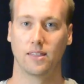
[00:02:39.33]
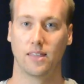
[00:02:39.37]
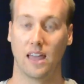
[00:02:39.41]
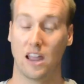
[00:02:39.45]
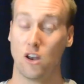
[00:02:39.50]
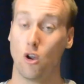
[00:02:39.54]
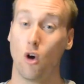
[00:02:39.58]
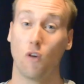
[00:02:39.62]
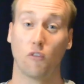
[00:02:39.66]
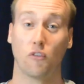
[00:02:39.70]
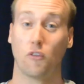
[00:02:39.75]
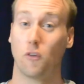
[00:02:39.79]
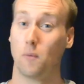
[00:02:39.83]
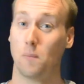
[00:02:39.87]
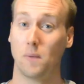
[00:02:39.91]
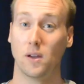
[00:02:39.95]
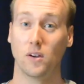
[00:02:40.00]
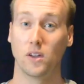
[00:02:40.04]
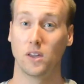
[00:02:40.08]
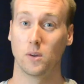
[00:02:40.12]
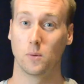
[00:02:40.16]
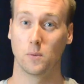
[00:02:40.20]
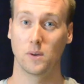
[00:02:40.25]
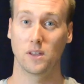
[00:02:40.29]
they're not
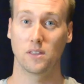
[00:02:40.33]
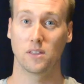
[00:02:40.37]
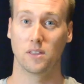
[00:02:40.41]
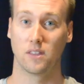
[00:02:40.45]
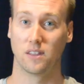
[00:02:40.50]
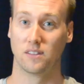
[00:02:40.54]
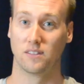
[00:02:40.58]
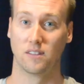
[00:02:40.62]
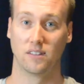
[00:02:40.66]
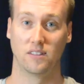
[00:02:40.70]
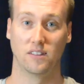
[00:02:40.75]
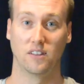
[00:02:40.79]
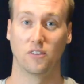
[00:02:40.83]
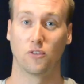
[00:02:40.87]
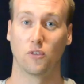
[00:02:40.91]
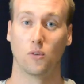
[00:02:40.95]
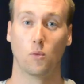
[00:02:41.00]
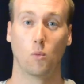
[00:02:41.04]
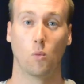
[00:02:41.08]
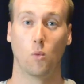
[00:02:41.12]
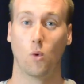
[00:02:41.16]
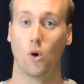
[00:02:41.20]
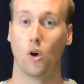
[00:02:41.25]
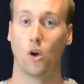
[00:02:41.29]
familiar with, it's a
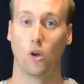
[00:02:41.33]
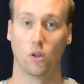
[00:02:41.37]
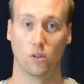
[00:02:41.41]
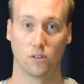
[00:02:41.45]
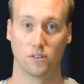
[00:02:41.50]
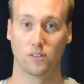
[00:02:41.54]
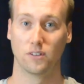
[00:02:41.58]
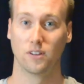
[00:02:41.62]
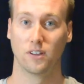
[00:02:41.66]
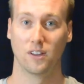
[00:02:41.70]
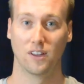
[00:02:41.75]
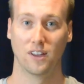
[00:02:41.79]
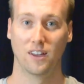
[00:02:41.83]
different world,